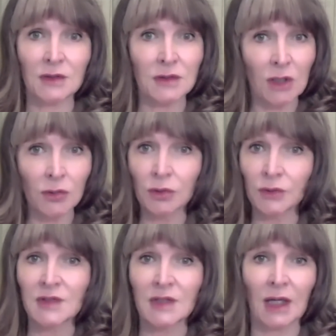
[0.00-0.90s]
It's no
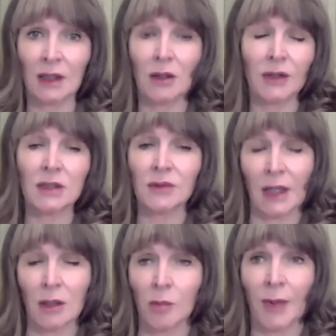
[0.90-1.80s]
good saying, oh, I don't
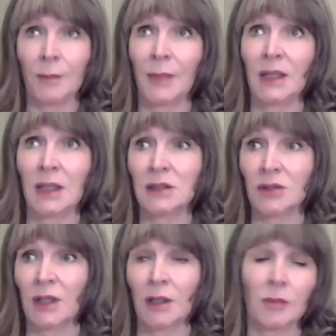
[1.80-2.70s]
care about money. I
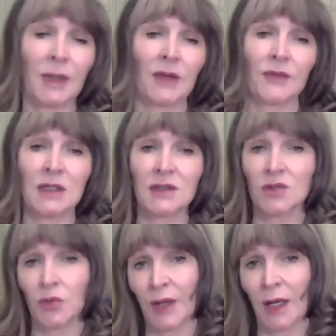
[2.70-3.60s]
don't care about
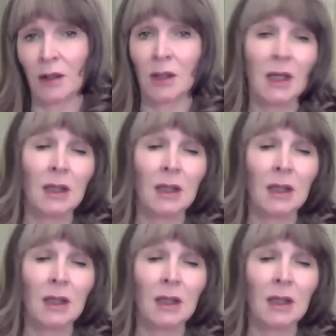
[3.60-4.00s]
this or that.